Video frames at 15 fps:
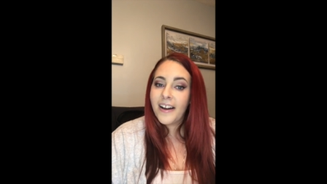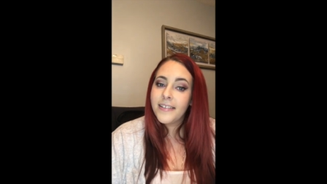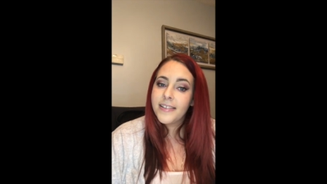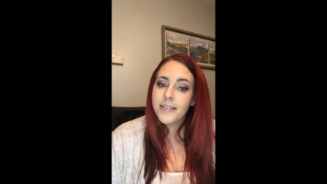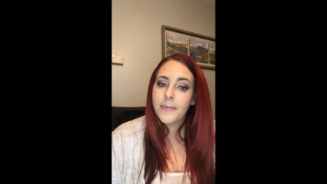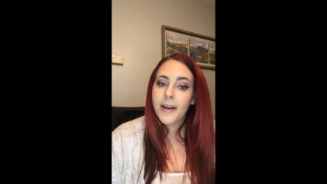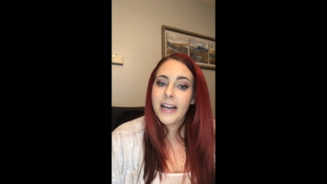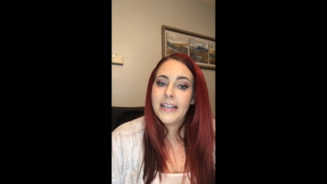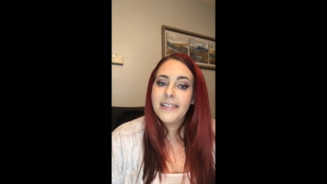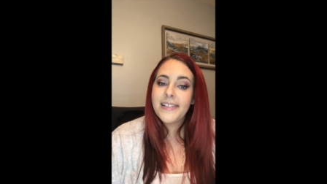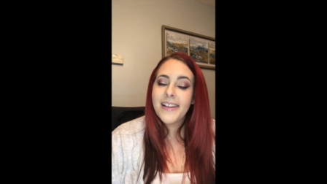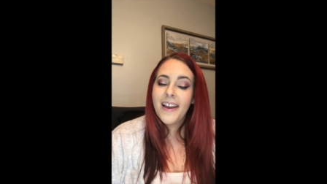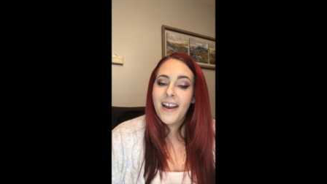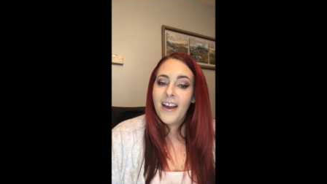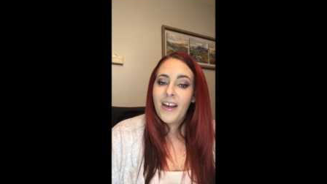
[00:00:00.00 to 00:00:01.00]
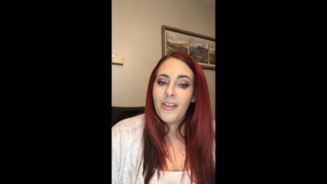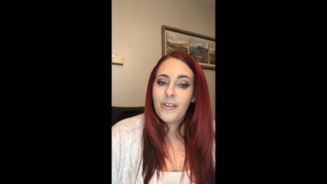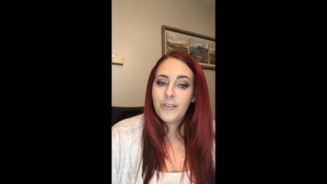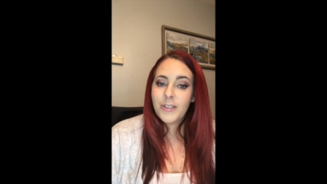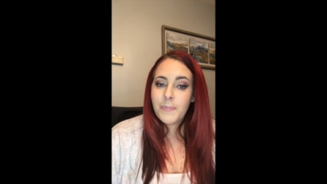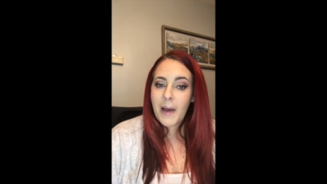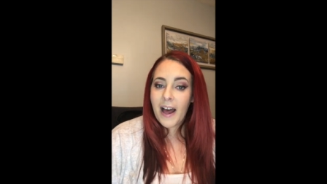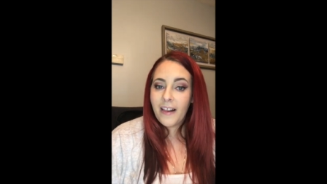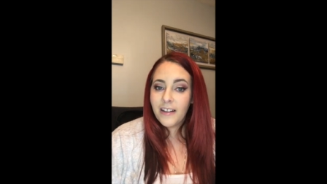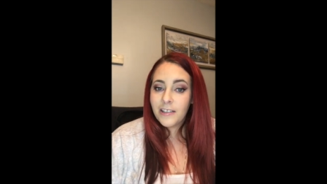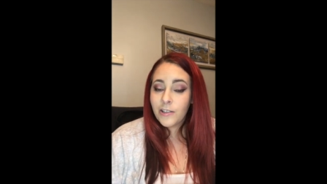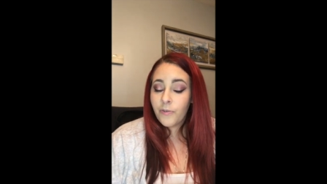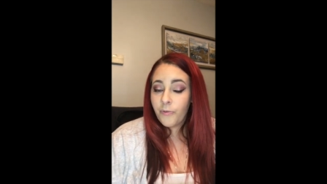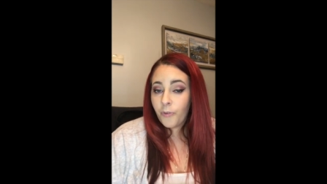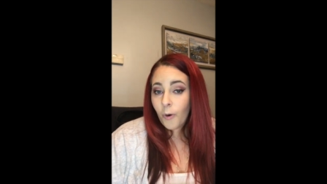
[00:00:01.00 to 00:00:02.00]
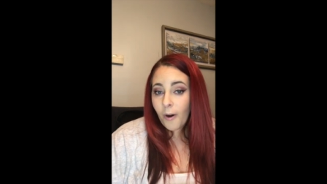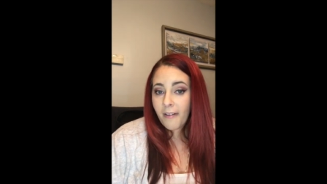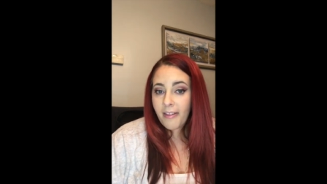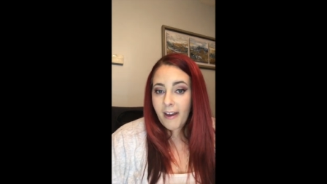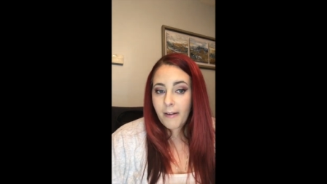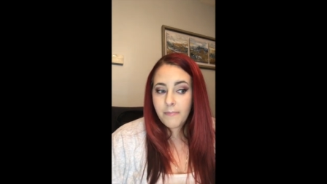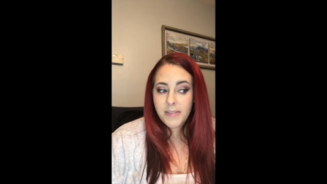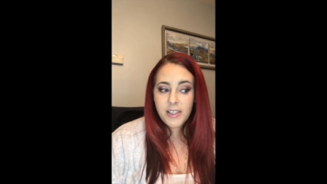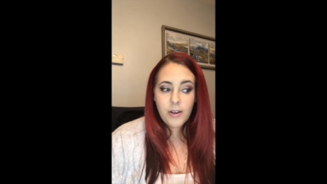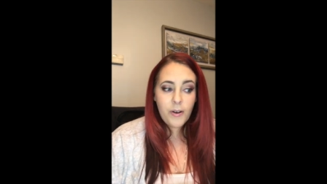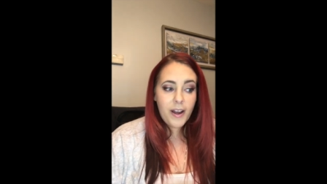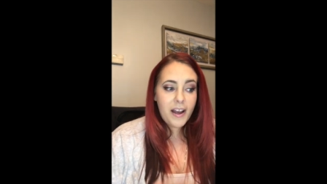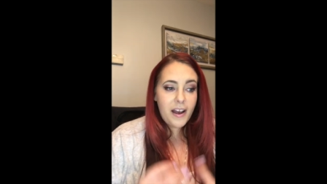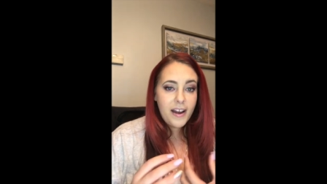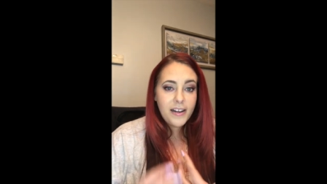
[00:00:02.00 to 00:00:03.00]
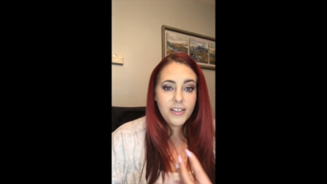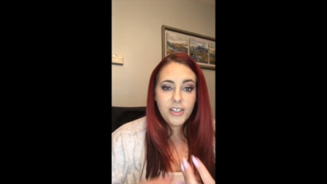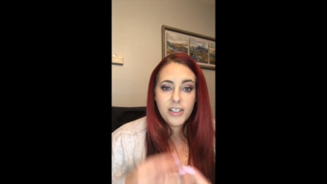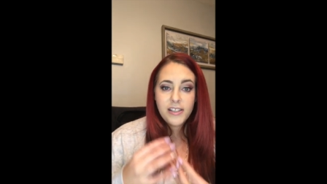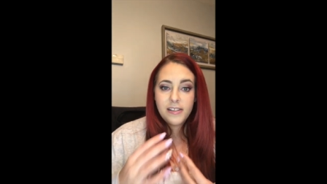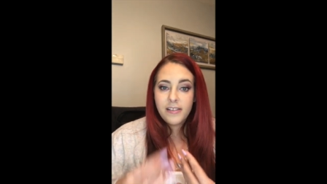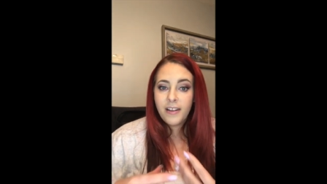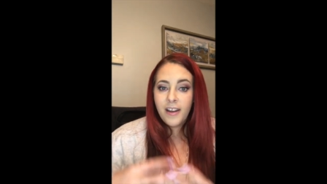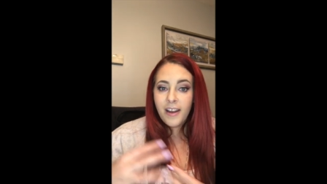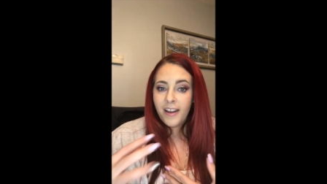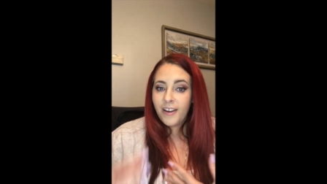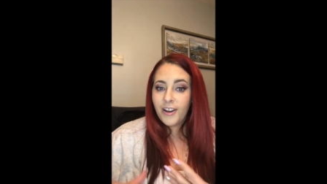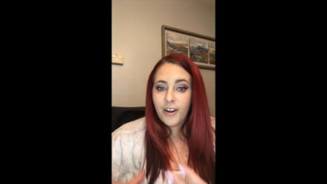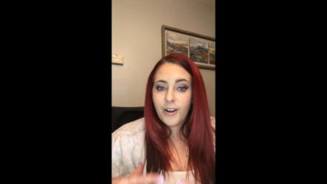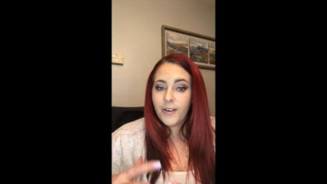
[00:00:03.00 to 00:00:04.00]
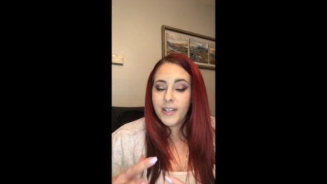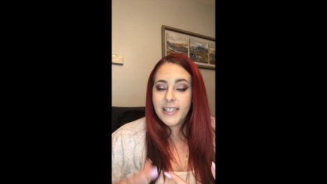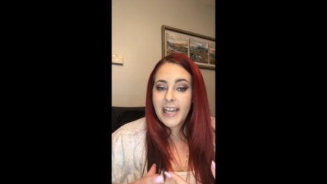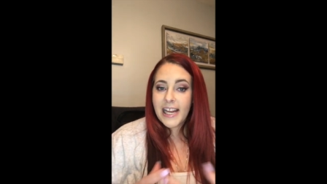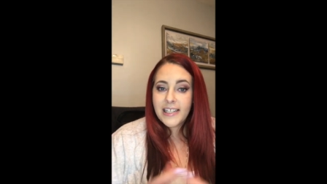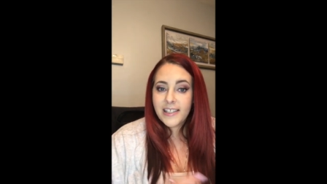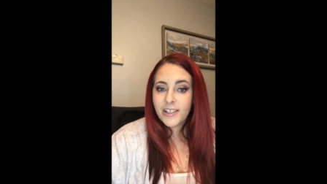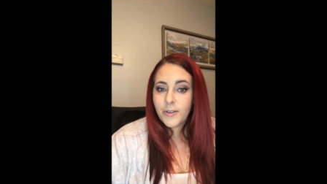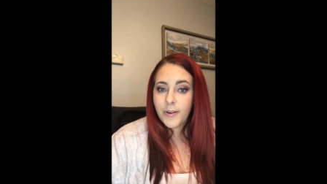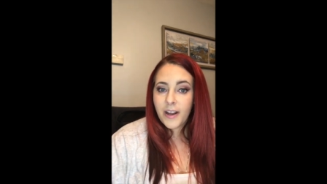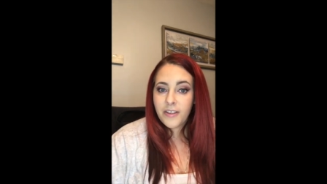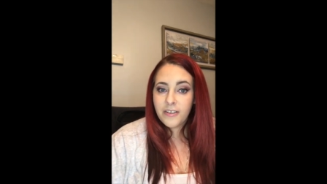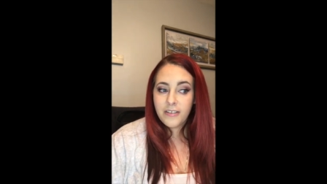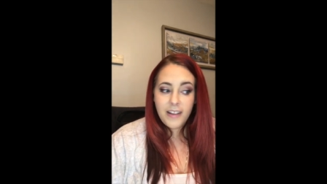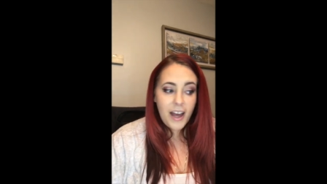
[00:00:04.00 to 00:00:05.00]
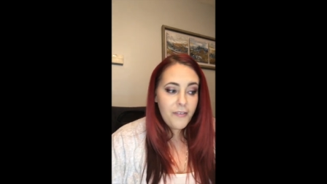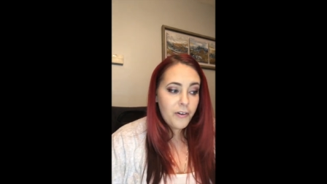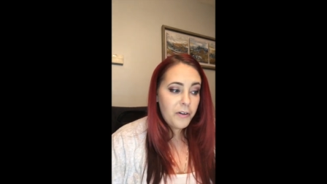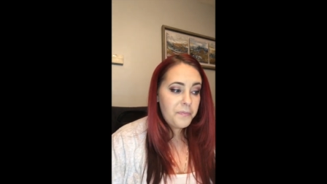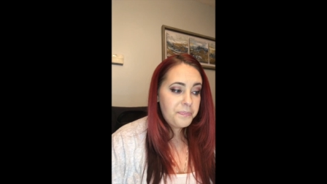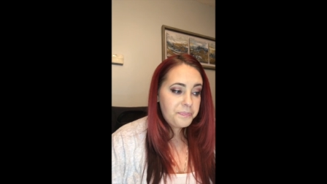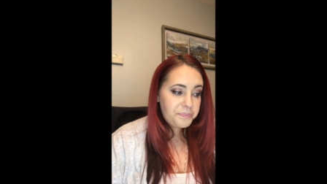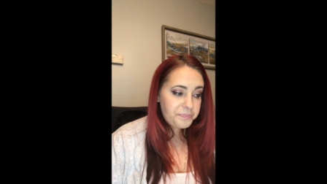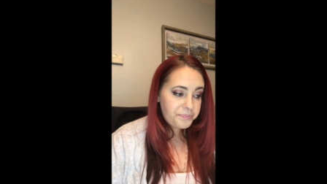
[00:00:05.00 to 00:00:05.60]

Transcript: customize those palettes for them. So it kind of just you know it takes it to another level.